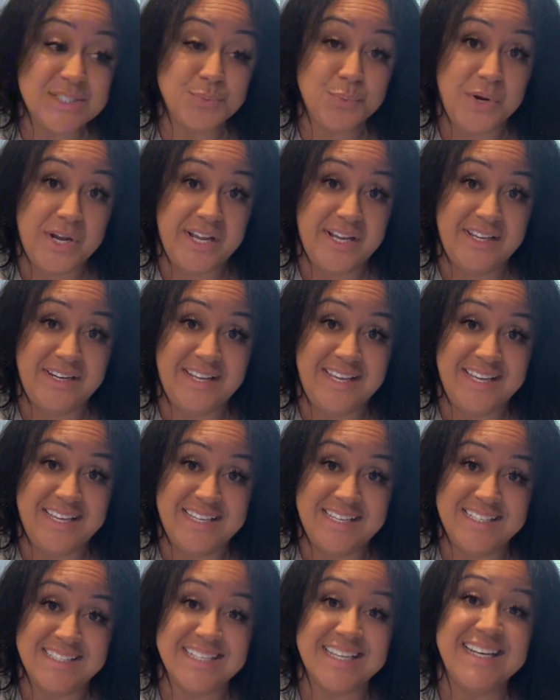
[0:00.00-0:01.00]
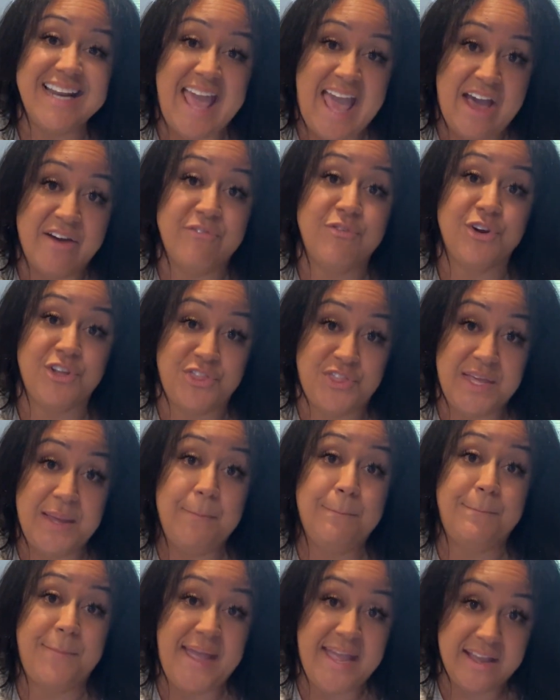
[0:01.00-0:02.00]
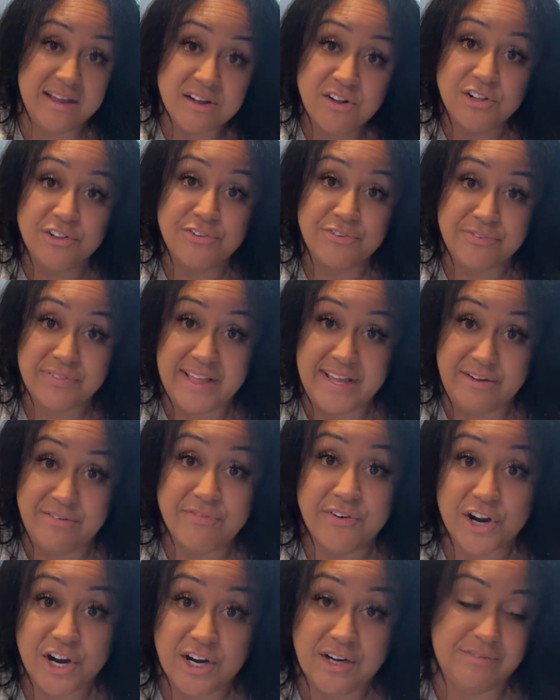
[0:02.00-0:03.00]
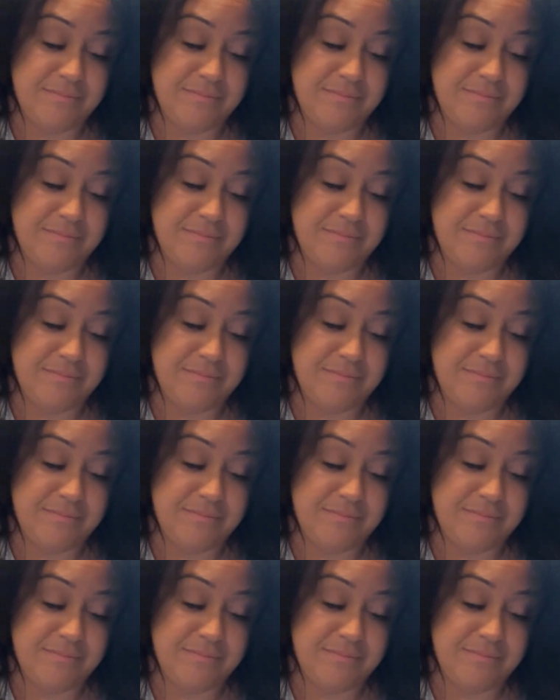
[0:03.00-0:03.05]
one is an everything bagel flavor,